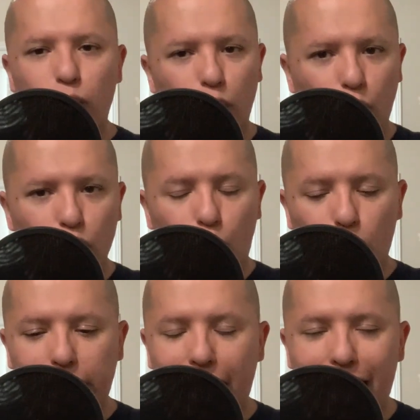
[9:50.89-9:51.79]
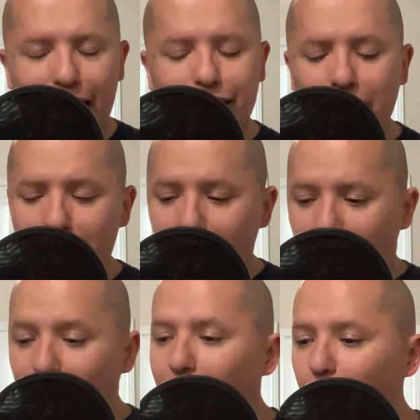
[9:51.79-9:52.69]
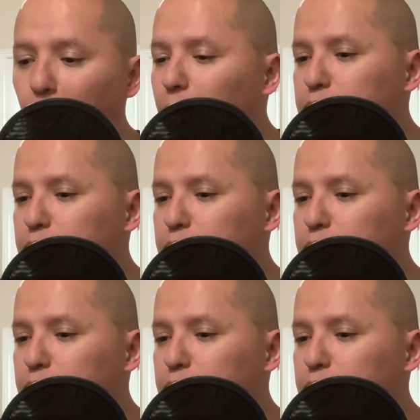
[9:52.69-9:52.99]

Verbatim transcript: or or that has uh,